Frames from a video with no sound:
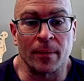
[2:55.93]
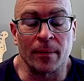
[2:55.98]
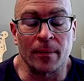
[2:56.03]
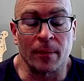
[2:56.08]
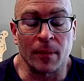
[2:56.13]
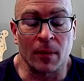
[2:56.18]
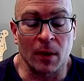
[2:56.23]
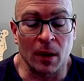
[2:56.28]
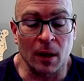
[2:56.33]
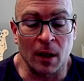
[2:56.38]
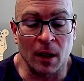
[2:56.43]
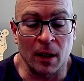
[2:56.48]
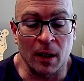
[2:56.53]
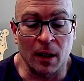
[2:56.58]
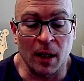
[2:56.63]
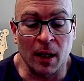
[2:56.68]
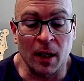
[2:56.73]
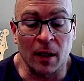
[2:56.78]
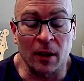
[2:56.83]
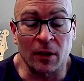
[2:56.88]
And,
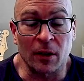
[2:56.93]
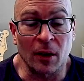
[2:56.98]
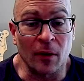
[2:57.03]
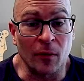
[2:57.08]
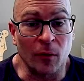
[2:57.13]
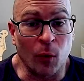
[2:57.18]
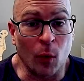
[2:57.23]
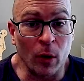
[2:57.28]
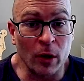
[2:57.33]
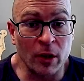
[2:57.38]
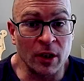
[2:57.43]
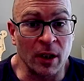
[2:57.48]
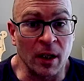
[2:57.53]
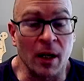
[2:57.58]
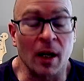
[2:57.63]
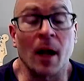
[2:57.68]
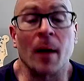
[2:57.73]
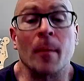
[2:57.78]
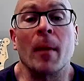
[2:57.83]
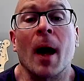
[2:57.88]
and it's unfortunate.
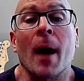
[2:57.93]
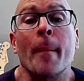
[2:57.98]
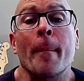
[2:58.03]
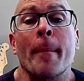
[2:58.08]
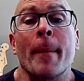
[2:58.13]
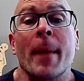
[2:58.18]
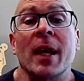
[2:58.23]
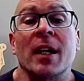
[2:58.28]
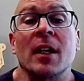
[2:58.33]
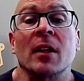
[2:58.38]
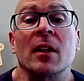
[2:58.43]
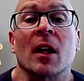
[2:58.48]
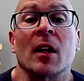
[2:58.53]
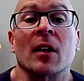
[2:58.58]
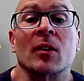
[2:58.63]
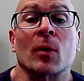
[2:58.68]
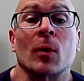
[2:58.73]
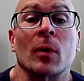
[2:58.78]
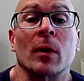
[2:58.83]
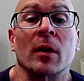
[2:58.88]
I'm not making that
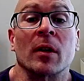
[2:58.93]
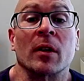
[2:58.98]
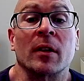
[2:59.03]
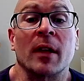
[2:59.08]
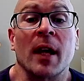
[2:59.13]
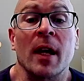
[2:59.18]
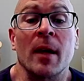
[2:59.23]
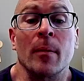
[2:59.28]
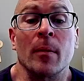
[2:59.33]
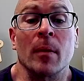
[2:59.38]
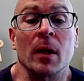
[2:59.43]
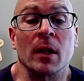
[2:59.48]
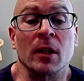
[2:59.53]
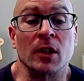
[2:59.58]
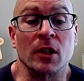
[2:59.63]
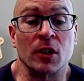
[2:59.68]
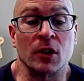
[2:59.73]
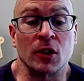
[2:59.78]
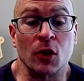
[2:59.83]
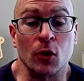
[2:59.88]
sort of statement
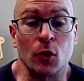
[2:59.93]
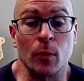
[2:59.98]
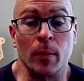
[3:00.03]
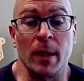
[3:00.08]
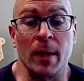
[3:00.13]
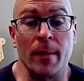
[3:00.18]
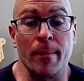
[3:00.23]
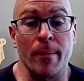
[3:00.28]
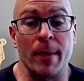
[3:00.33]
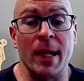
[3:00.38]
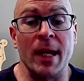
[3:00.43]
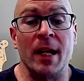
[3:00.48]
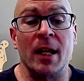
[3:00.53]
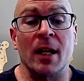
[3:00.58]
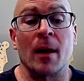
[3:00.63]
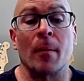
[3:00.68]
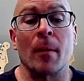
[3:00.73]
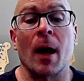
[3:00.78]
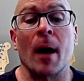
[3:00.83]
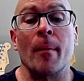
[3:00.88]
to be mean.
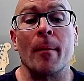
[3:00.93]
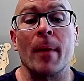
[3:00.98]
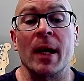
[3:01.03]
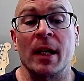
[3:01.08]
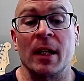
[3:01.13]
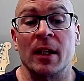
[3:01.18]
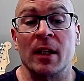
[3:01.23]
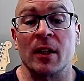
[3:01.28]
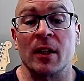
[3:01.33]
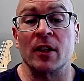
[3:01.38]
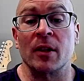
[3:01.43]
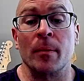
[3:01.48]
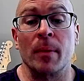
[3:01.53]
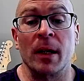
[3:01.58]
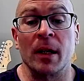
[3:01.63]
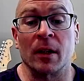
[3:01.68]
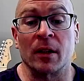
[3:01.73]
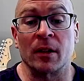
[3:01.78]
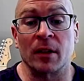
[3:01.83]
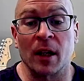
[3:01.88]
I'm not making it to
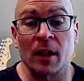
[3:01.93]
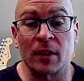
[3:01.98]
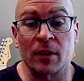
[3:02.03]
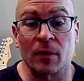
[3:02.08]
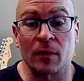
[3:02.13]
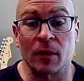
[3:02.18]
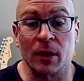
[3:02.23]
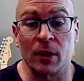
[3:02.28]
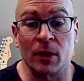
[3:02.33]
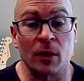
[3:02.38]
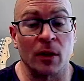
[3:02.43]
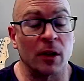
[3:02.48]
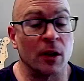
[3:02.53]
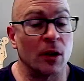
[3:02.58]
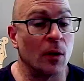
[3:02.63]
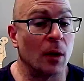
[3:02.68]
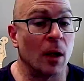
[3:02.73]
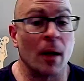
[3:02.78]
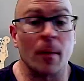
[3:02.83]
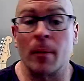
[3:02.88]
excessively
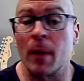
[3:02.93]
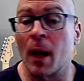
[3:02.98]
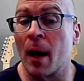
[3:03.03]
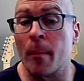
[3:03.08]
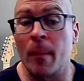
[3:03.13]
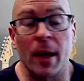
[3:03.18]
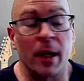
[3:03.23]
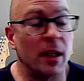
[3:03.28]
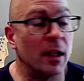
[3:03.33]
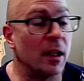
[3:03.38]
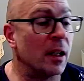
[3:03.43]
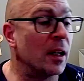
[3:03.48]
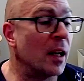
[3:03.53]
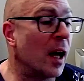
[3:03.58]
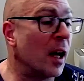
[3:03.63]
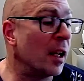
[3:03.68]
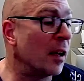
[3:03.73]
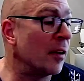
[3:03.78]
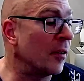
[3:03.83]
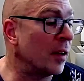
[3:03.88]
critical. I'm not making it
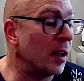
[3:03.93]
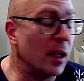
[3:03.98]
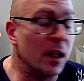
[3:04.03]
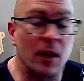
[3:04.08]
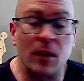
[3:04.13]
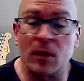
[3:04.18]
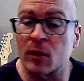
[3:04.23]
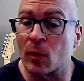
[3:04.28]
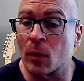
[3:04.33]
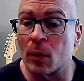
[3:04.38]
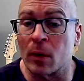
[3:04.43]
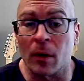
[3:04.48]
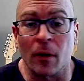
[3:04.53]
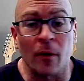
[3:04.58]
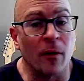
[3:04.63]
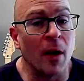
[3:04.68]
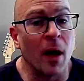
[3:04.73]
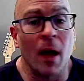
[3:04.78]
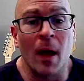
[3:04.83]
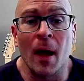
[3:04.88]
out of any sort
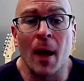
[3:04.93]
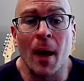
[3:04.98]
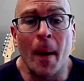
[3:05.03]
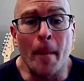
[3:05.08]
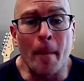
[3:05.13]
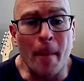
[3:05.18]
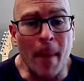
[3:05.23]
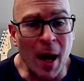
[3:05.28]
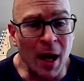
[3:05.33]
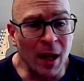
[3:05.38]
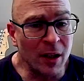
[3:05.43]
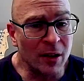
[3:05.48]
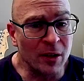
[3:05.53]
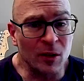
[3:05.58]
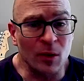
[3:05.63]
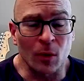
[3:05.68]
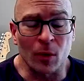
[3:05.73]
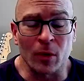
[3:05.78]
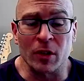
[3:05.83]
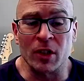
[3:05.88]
of malice
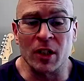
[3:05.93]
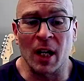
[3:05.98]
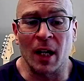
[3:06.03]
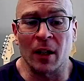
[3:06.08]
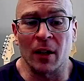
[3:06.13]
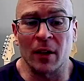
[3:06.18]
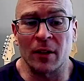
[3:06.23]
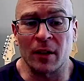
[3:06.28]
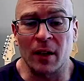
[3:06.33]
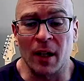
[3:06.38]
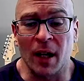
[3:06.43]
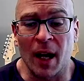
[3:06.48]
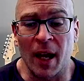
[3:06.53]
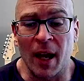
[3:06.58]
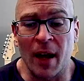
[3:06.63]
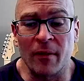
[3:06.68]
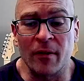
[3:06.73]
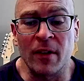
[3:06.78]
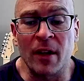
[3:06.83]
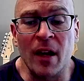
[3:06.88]
or jealousy. I
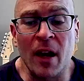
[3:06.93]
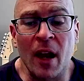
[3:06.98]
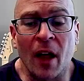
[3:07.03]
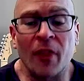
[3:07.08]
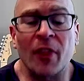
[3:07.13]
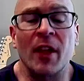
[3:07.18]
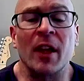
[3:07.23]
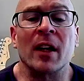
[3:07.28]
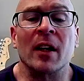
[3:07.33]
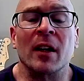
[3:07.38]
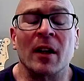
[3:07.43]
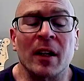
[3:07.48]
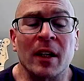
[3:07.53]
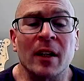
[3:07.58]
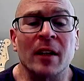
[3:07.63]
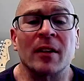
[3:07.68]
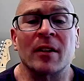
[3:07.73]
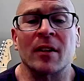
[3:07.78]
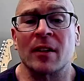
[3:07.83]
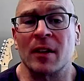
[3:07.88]
have nothing
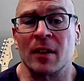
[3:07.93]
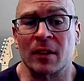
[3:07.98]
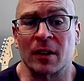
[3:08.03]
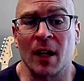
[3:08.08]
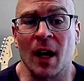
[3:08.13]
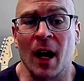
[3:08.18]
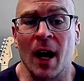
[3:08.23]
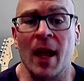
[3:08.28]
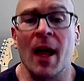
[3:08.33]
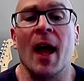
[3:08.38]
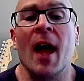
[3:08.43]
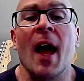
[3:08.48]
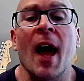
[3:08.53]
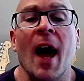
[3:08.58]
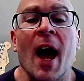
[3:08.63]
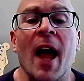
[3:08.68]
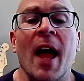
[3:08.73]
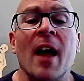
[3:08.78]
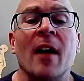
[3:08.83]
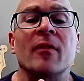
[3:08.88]
against this guy. I
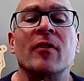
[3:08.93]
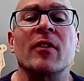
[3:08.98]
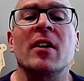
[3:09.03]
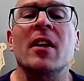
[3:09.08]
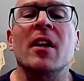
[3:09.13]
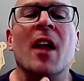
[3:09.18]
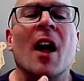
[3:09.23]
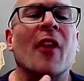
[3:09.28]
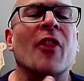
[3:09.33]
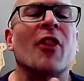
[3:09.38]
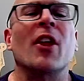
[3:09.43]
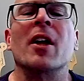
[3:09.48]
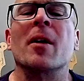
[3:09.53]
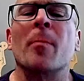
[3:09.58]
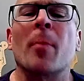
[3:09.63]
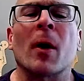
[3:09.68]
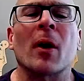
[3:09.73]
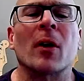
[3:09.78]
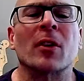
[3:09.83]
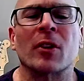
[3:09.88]
have nothing
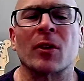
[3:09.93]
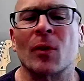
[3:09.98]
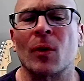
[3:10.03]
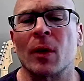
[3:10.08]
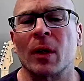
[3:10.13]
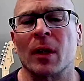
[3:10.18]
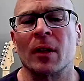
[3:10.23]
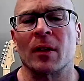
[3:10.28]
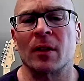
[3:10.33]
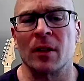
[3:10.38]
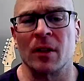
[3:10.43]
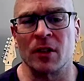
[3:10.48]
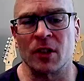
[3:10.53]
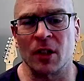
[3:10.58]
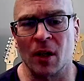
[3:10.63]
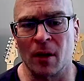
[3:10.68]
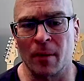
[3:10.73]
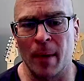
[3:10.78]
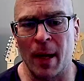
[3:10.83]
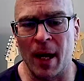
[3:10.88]
personal against this
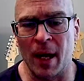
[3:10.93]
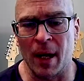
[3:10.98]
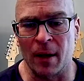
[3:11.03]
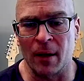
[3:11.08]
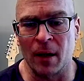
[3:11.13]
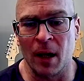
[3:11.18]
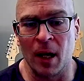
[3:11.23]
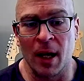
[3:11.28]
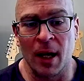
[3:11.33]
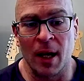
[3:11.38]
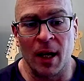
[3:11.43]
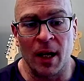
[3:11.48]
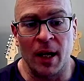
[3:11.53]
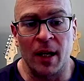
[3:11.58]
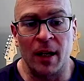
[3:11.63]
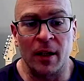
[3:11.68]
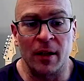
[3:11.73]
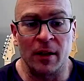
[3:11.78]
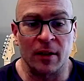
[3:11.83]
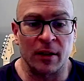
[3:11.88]
young man. It
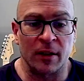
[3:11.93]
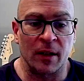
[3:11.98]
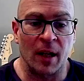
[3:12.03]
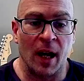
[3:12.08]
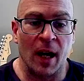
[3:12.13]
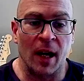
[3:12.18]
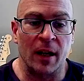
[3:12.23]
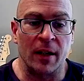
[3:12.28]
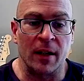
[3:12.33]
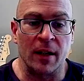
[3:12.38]
is said